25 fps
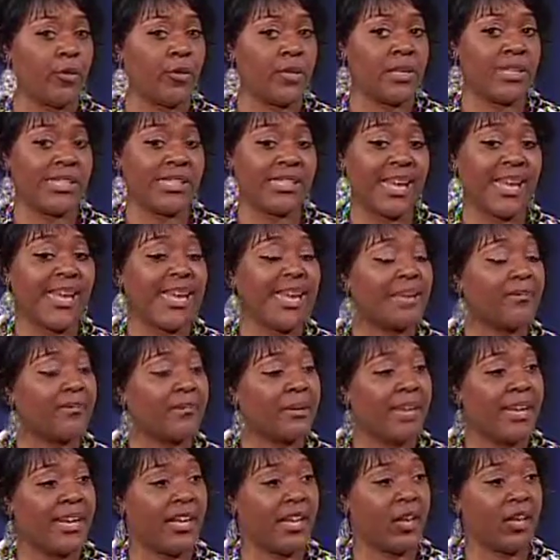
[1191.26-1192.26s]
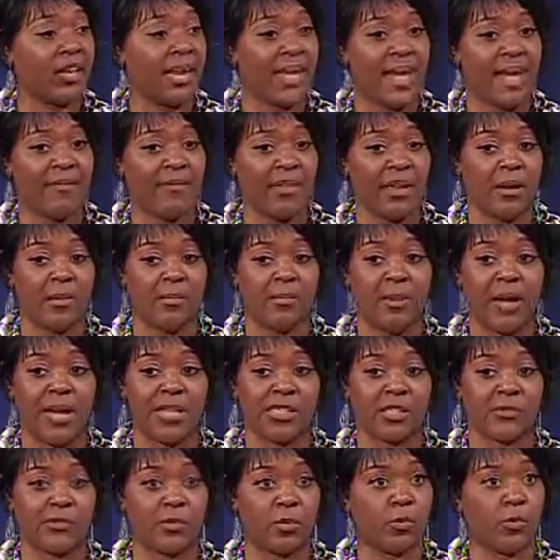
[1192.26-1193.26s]
is Aiken planning on having a
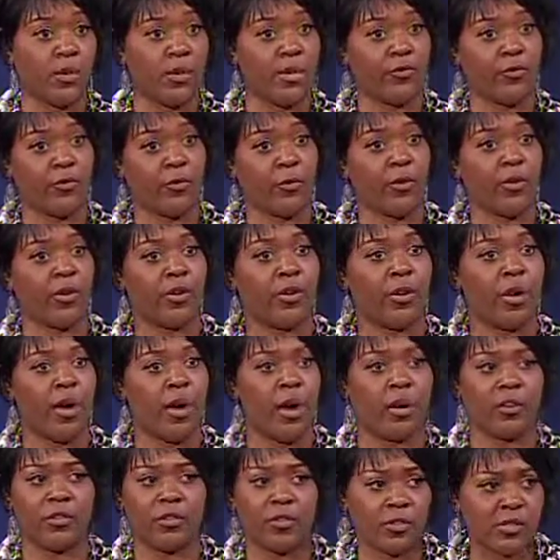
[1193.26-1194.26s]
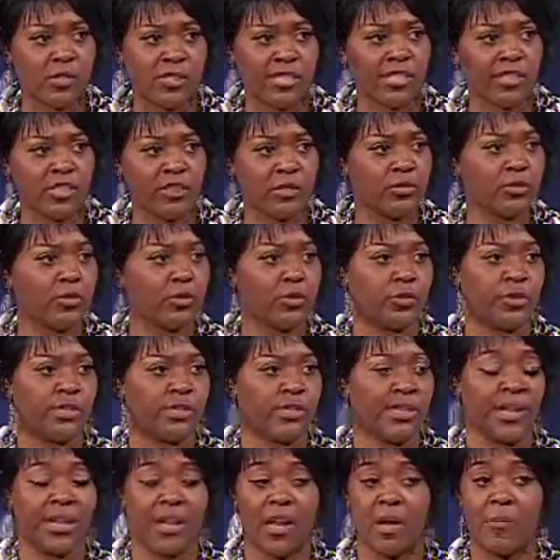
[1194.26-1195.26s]
possible week for all of those issues, or
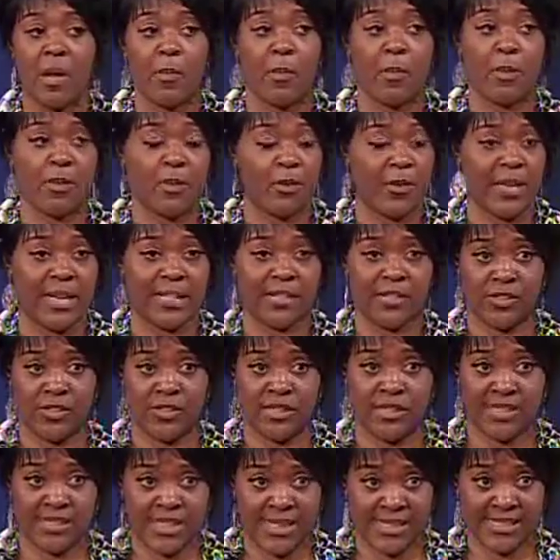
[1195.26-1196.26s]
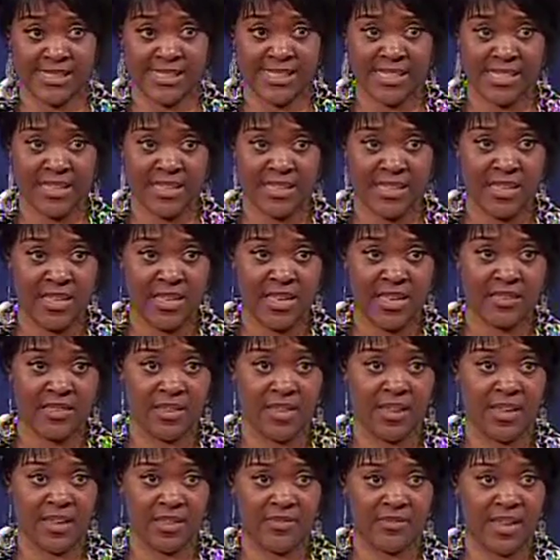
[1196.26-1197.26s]
does that come up when you guys are discussing
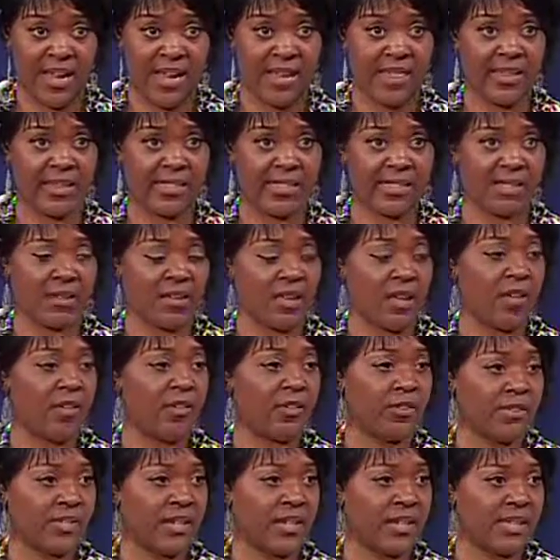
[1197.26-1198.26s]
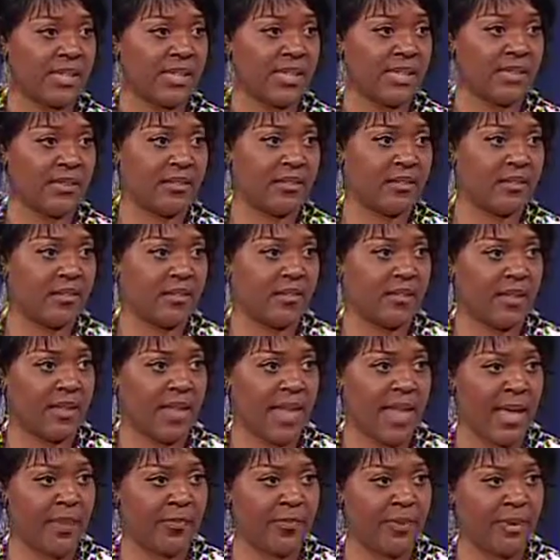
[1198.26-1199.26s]
the gun violence and other things that
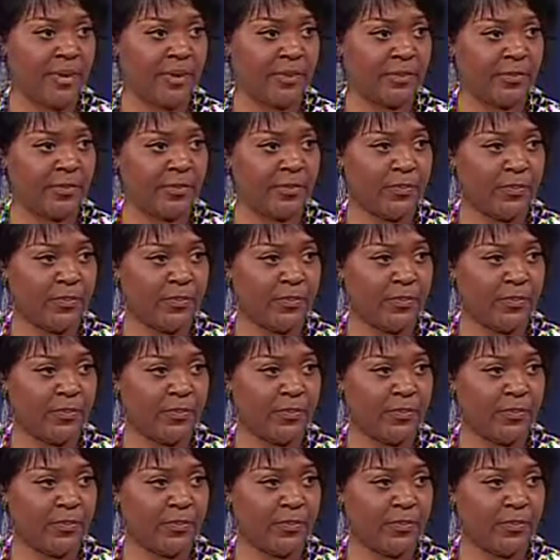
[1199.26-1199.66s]
happen?